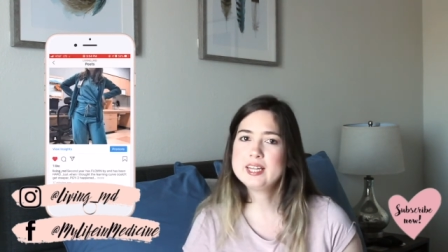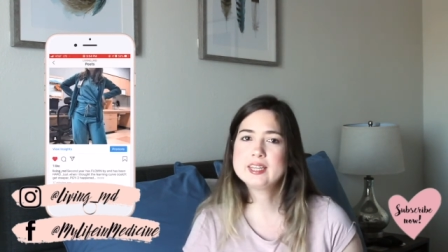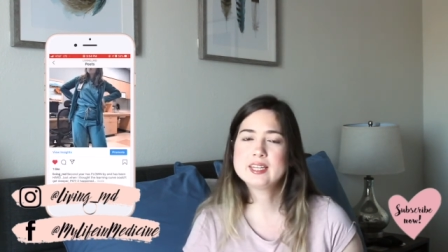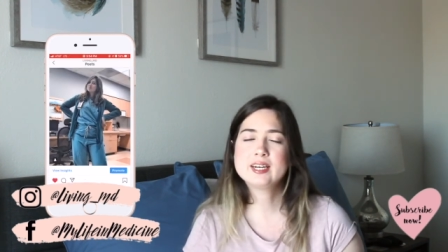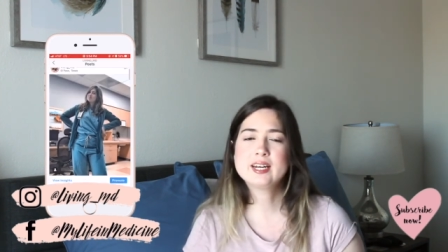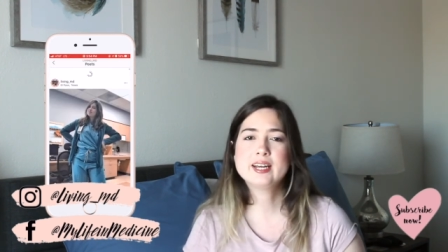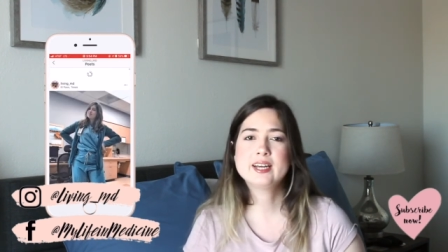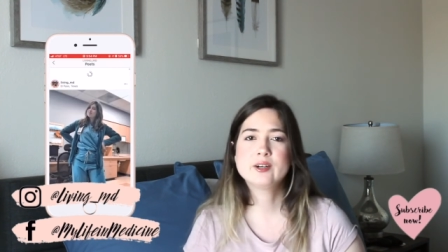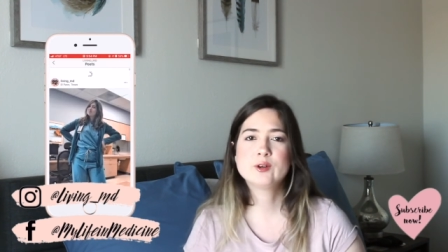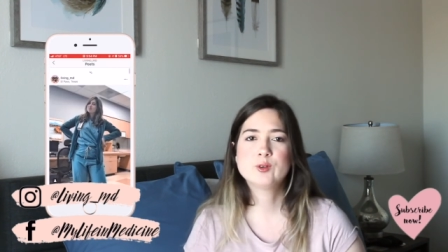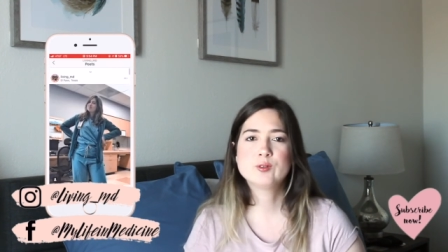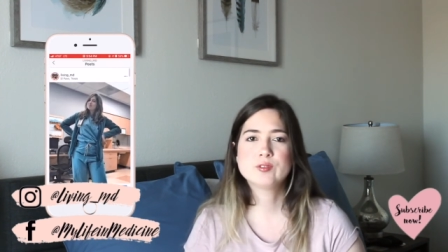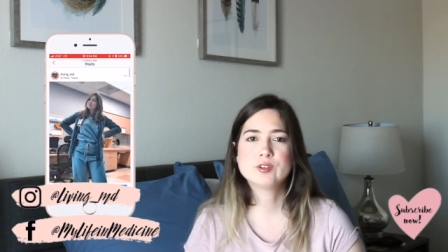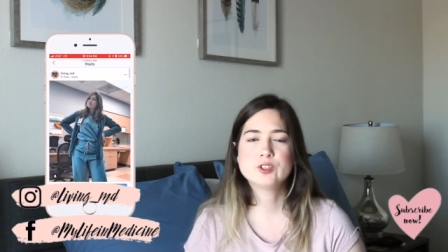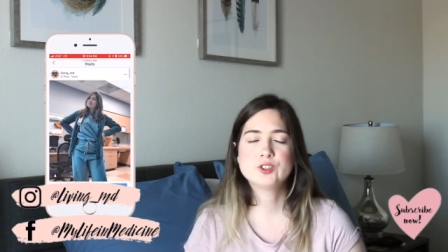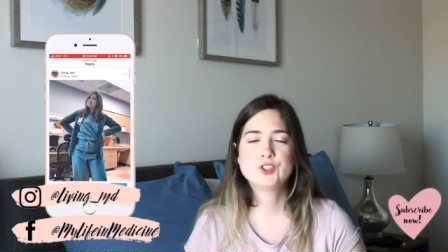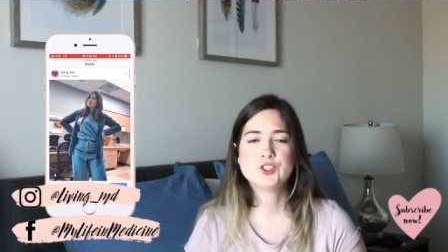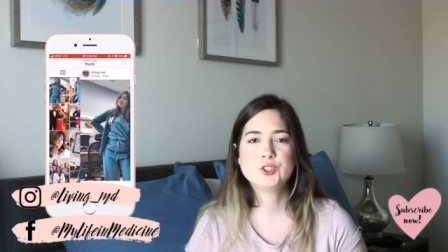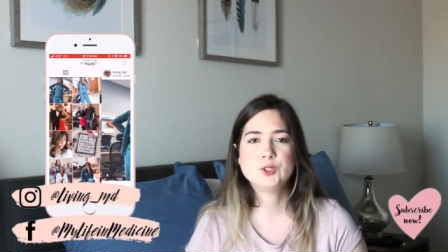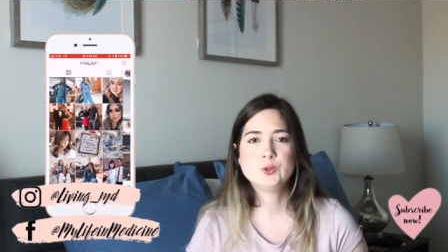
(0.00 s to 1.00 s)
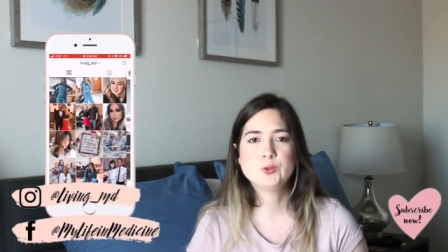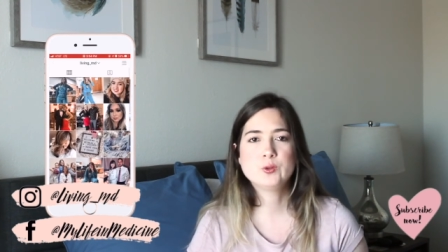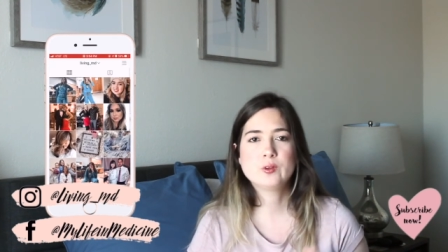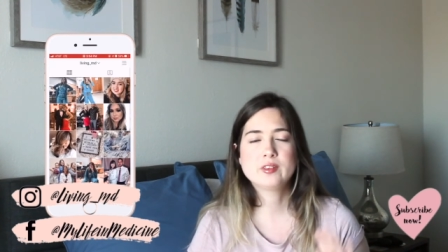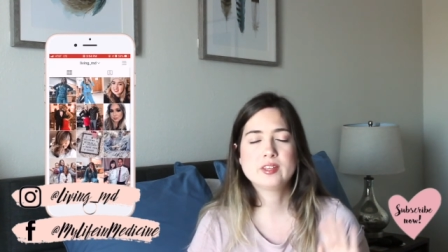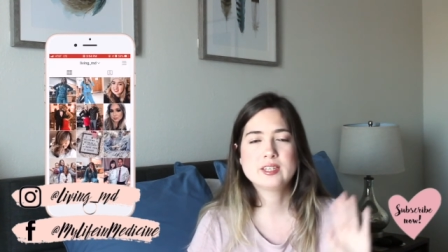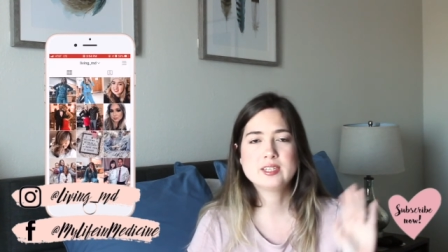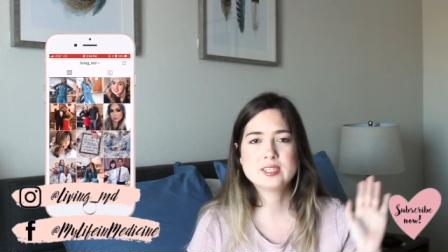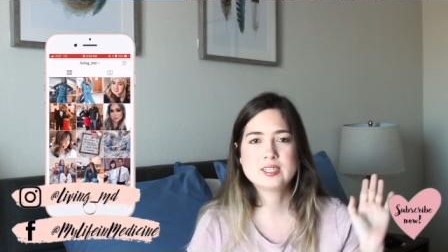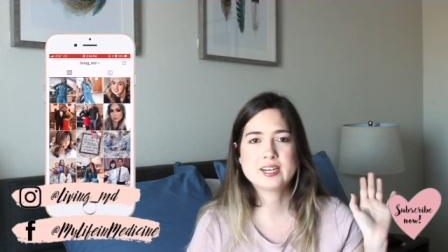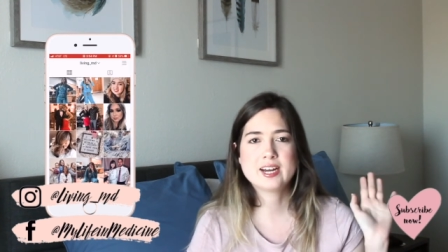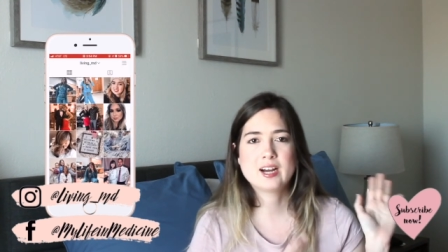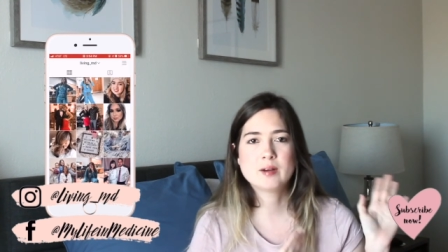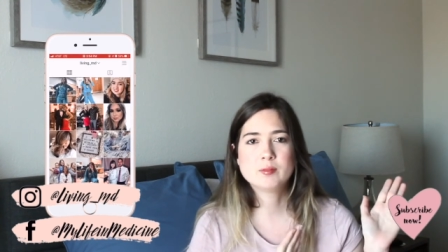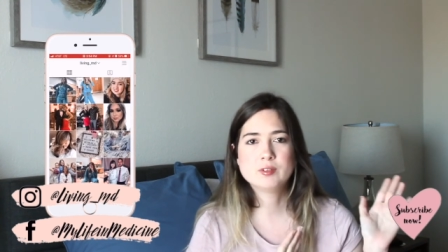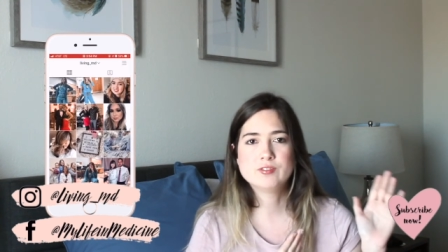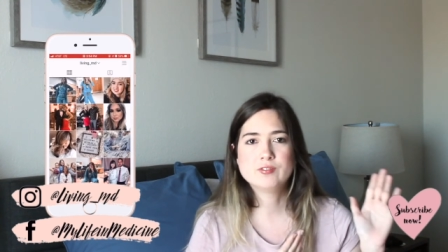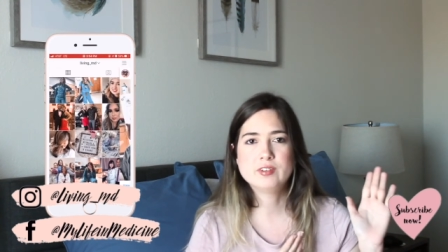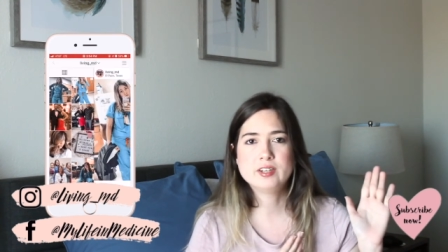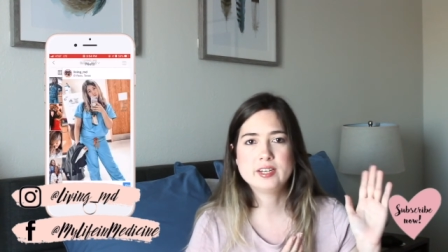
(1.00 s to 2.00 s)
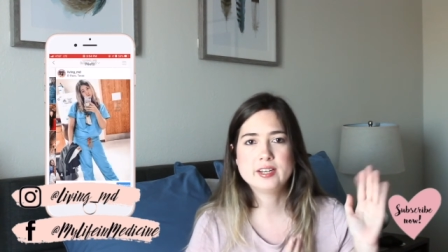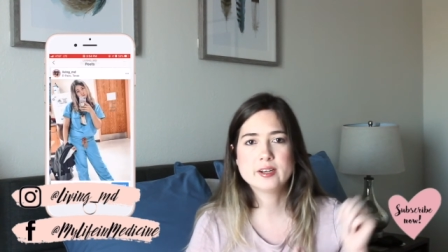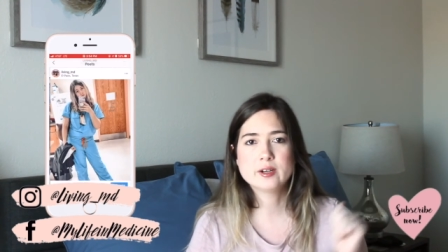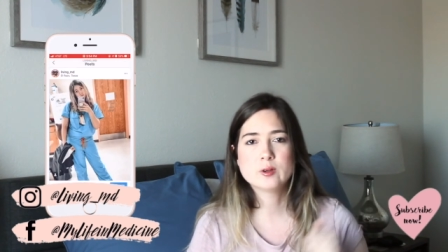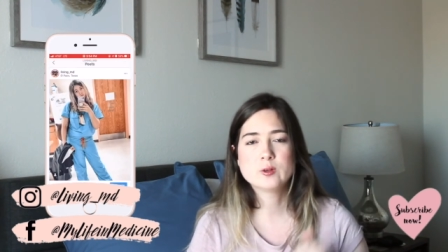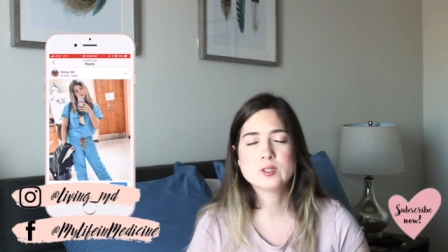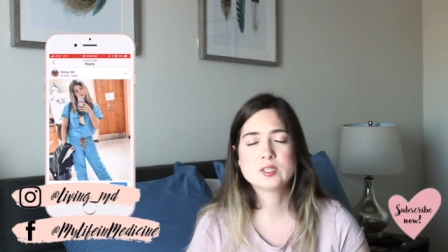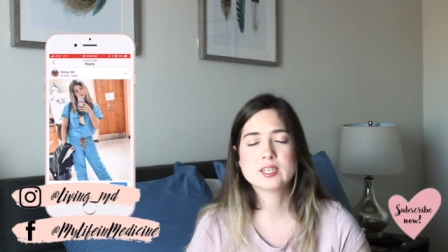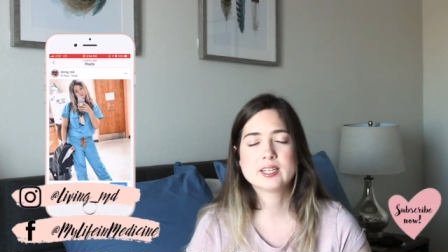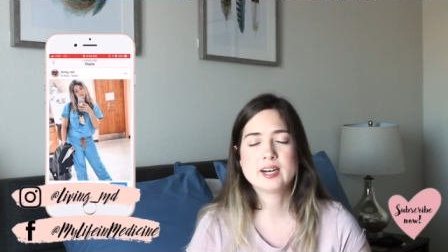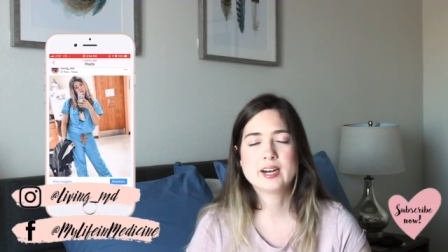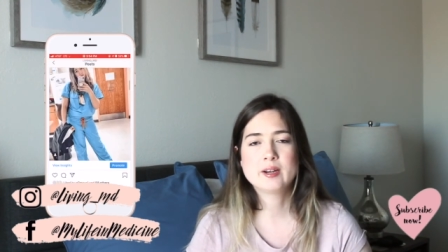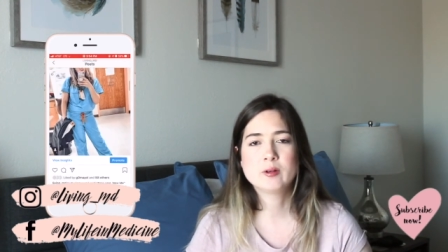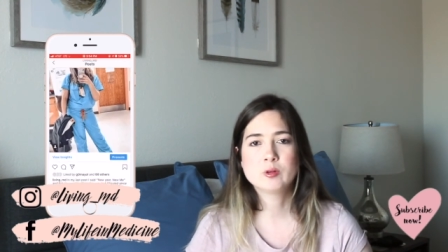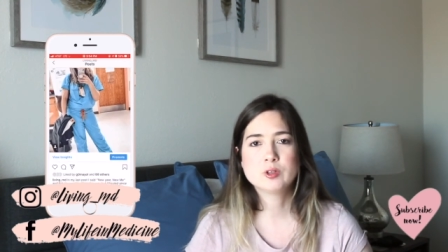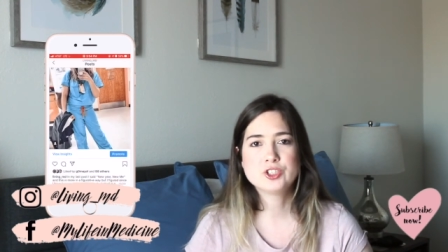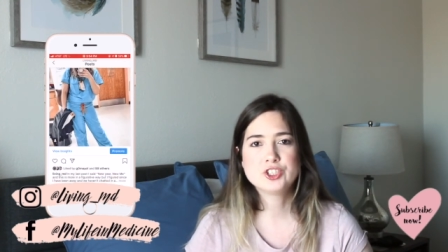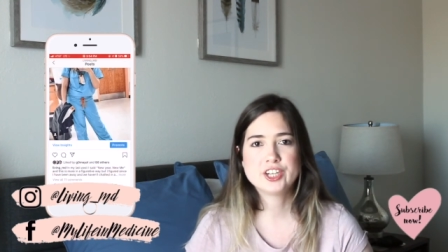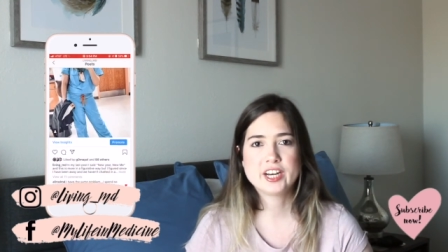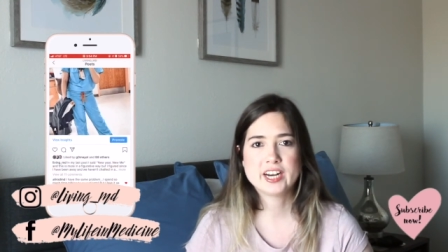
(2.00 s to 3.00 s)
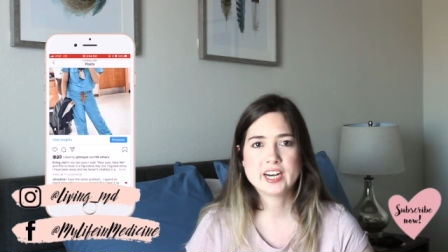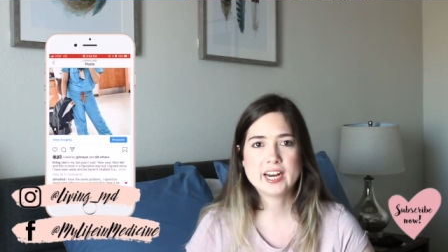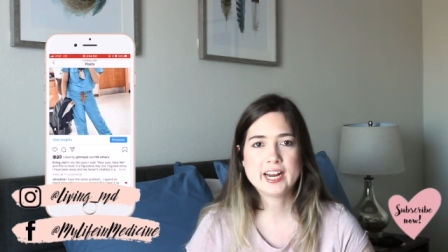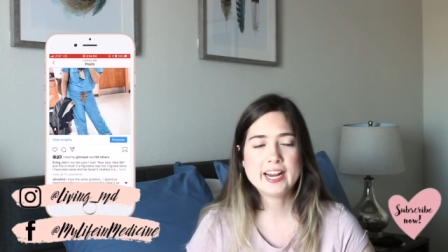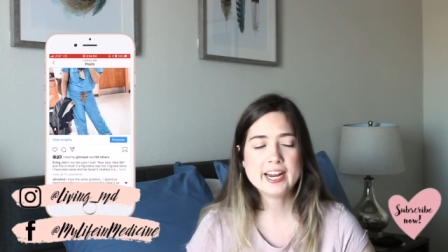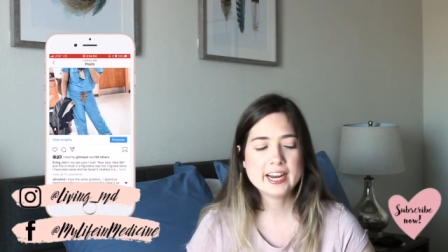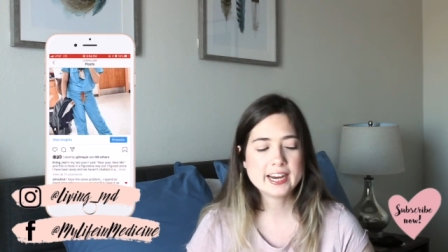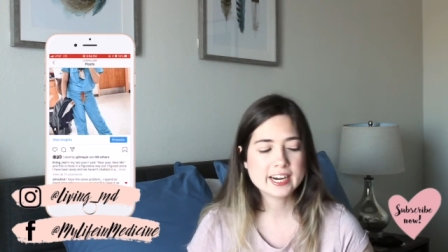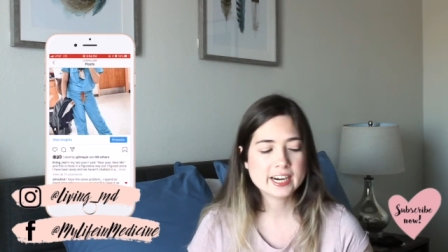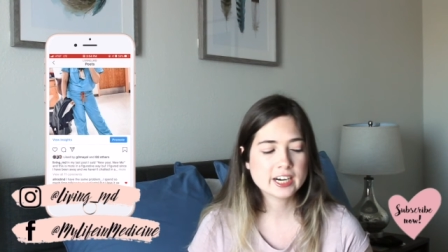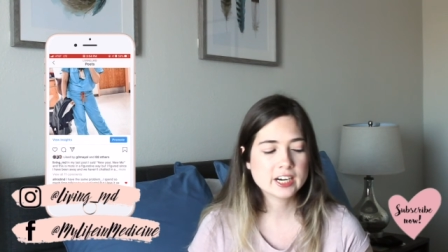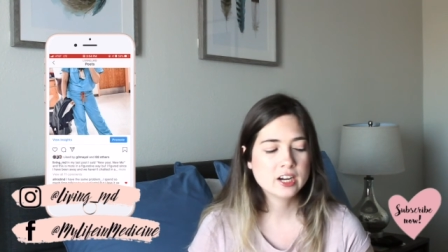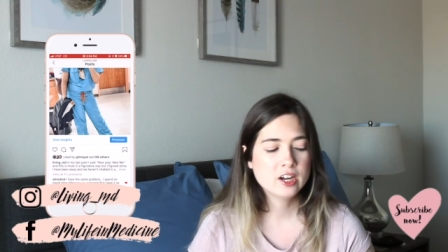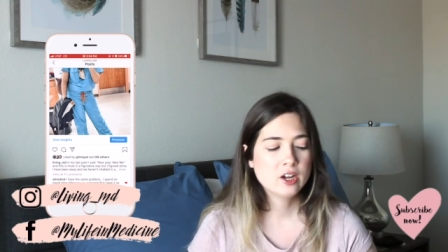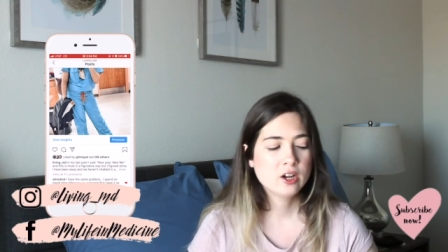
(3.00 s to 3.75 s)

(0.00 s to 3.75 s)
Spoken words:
then head over to this tab of videos that I will share here,